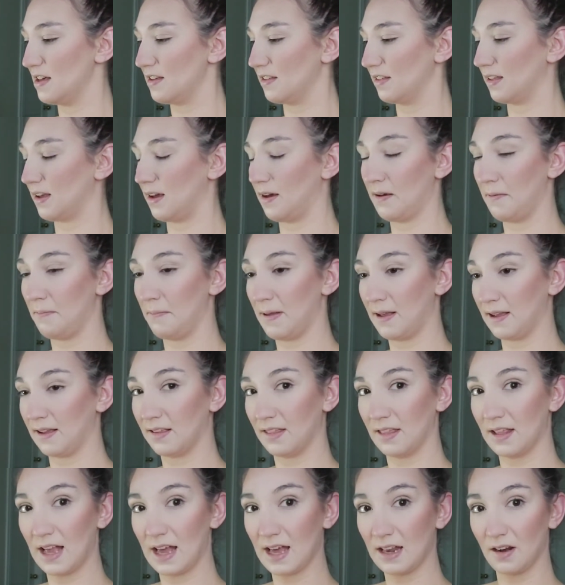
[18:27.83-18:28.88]
So I mix
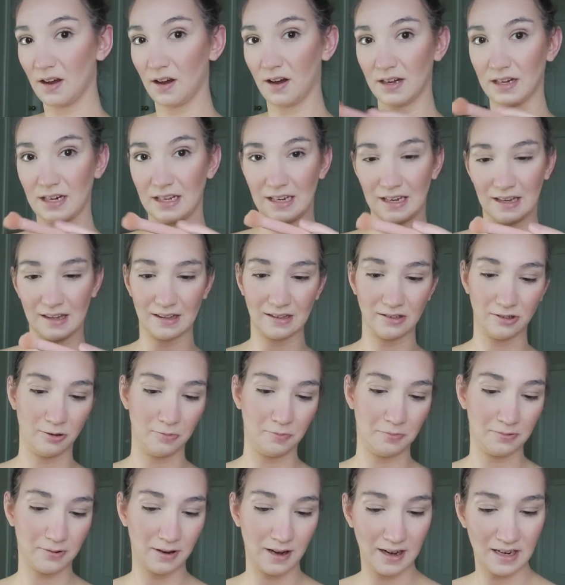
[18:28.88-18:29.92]
that on this little
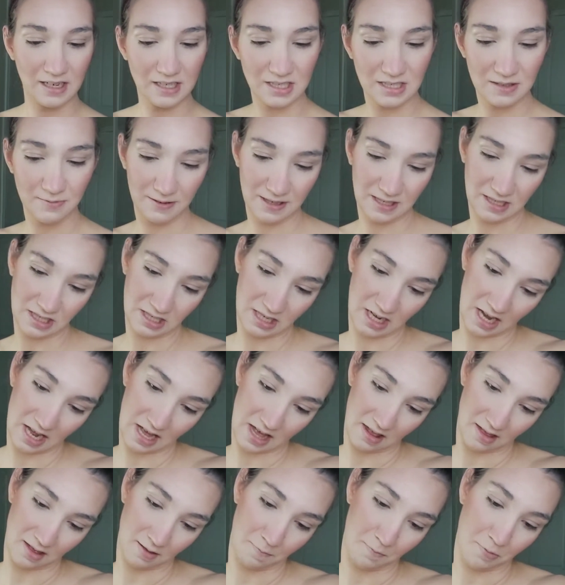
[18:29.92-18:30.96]
brush, which
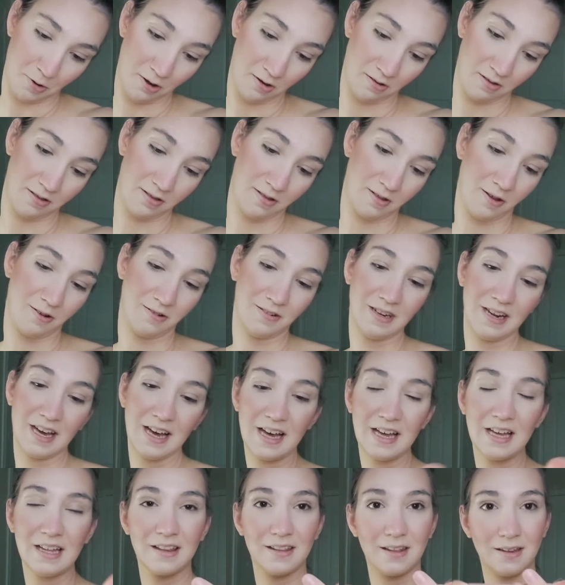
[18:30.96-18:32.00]
is
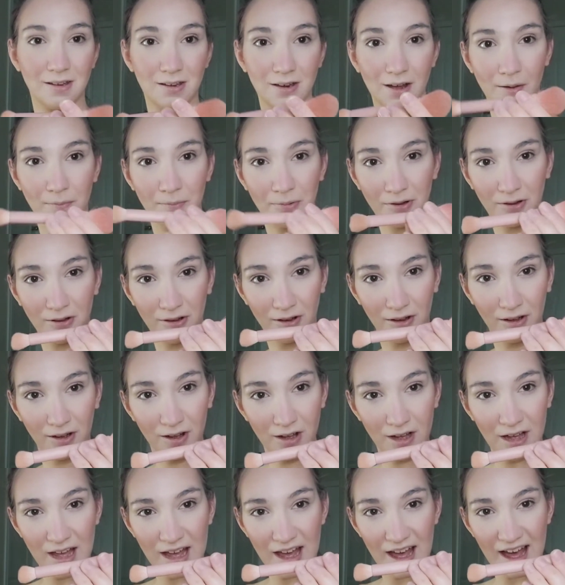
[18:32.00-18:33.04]
Persona. It's a
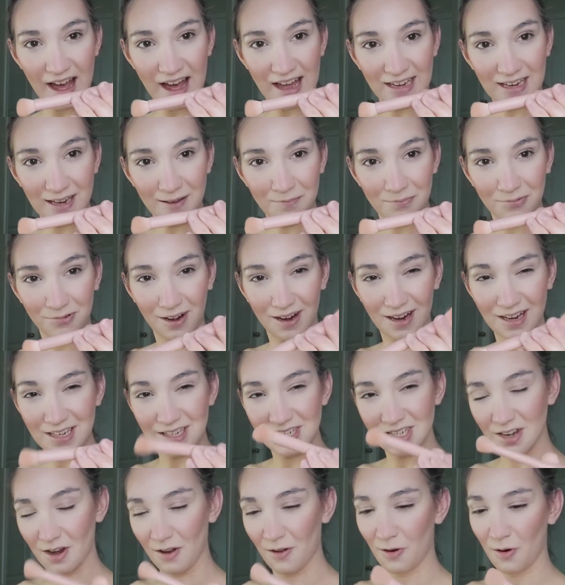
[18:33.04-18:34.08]
double-ended
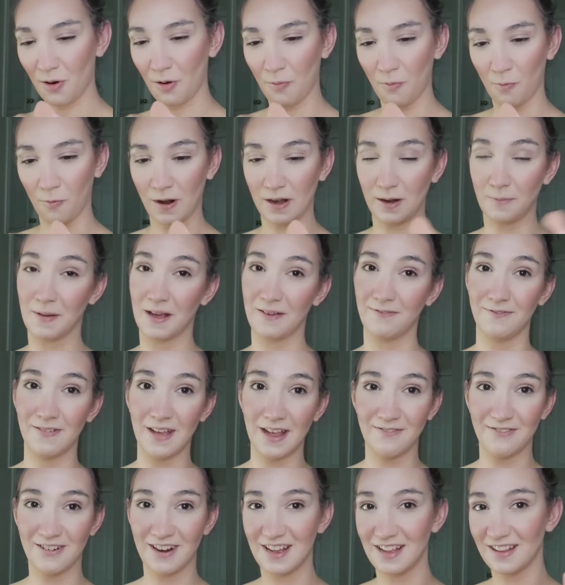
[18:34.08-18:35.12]
brush, one of my
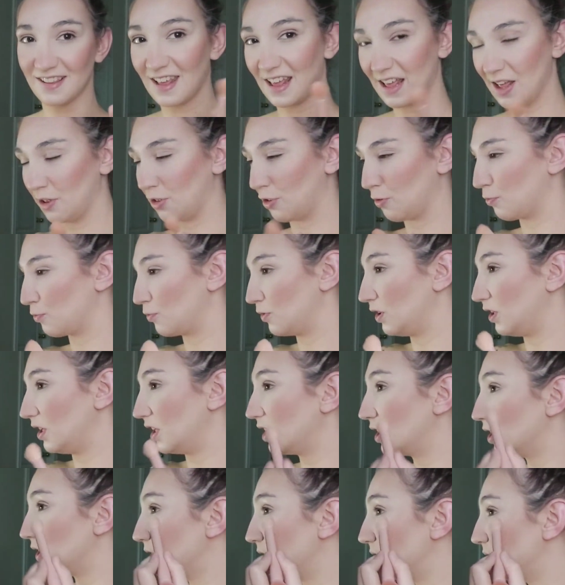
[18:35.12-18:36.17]
favorites. It's really
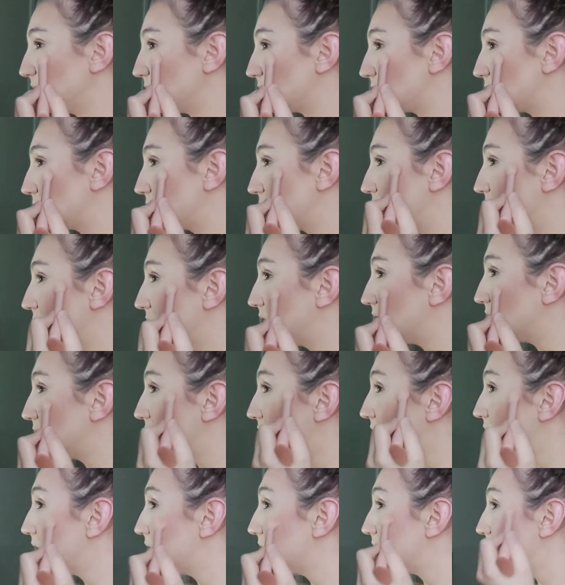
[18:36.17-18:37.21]
cute.
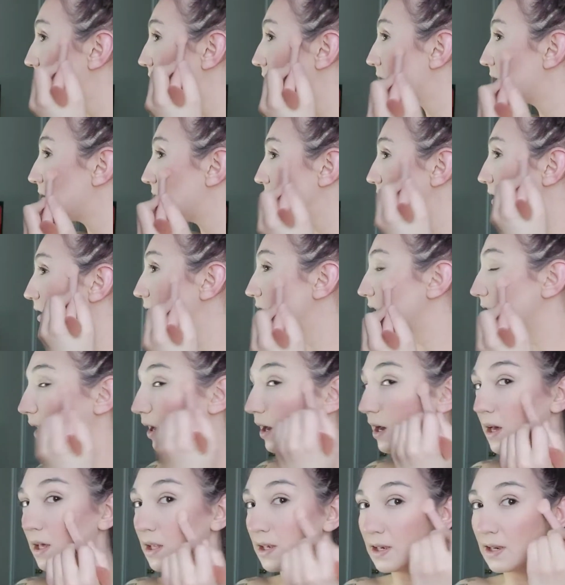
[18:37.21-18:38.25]
So I just
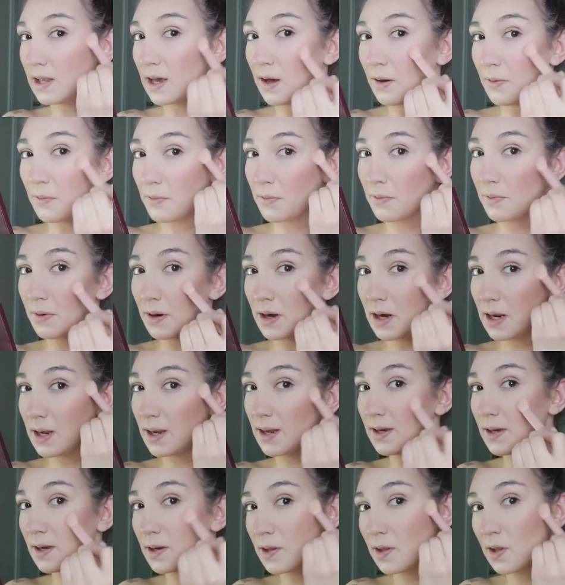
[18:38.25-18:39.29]
add that
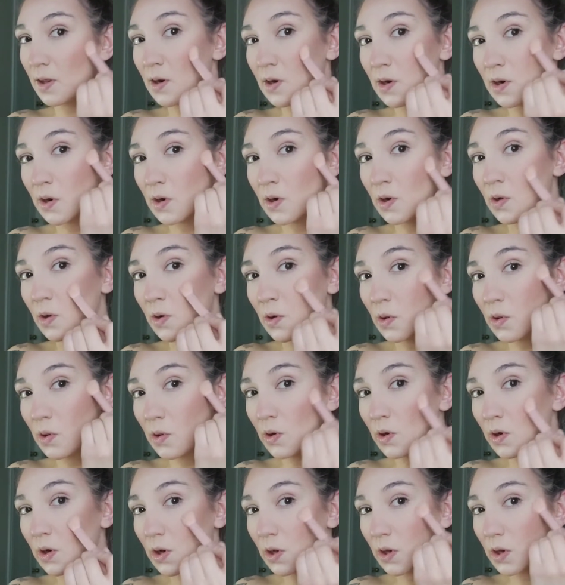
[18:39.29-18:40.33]
right here.
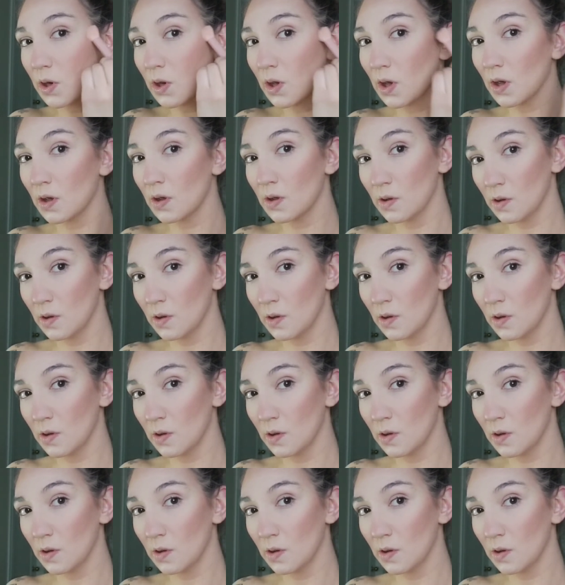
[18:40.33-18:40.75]
Look at that.